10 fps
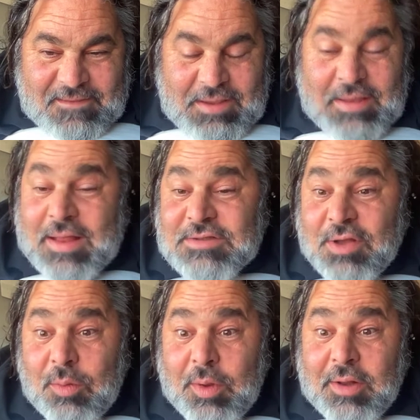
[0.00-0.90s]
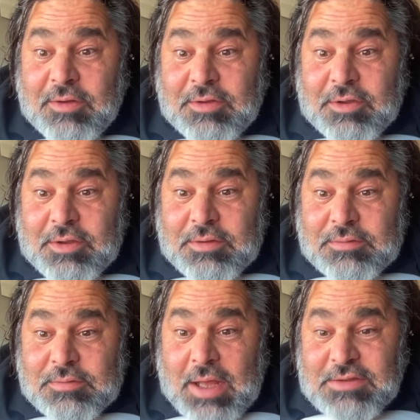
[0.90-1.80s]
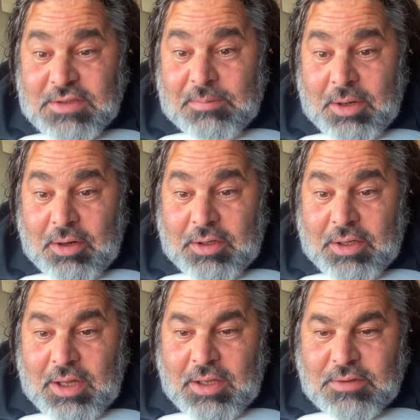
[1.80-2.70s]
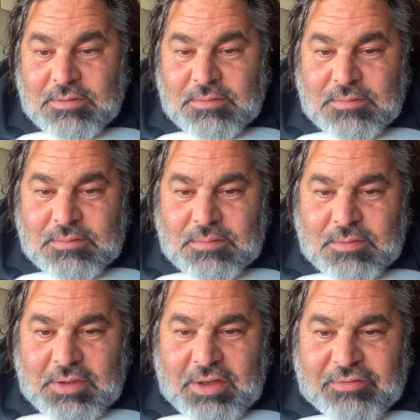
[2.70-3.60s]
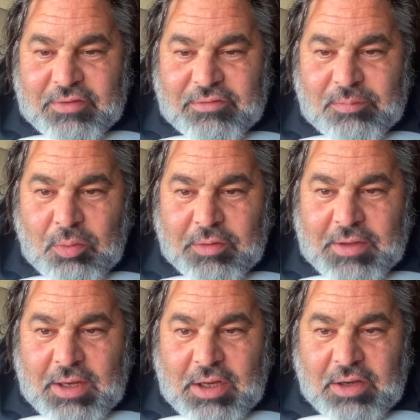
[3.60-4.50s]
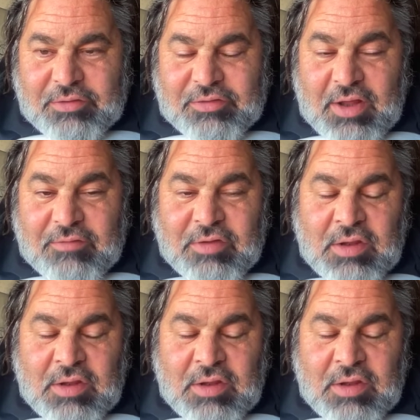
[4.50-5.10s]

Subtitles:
And that's all well and good. As an American, I guess I support that kind of stuff.